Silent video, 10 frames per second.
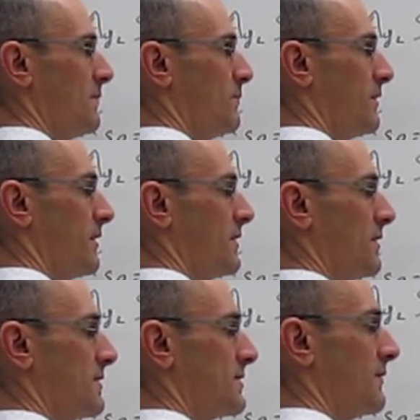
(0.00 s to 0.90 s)
but
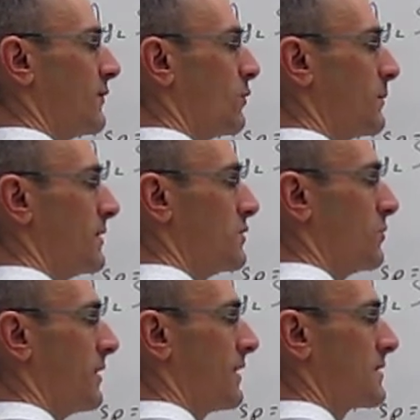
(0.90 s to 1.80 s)
then silver will be
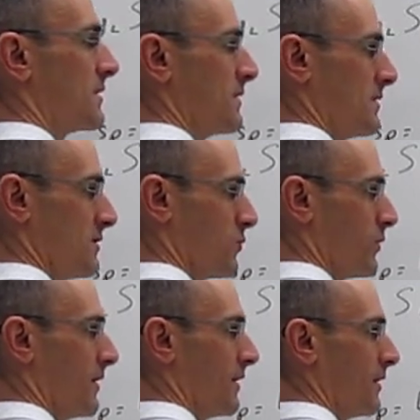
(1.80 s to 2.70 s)
2x
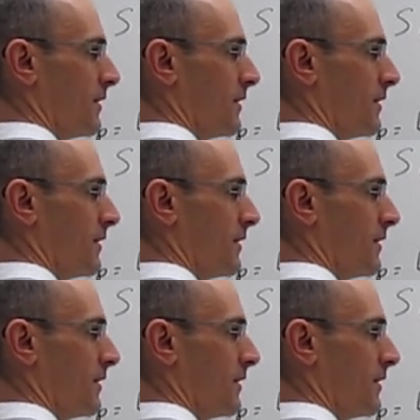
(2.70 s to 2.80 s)
squared.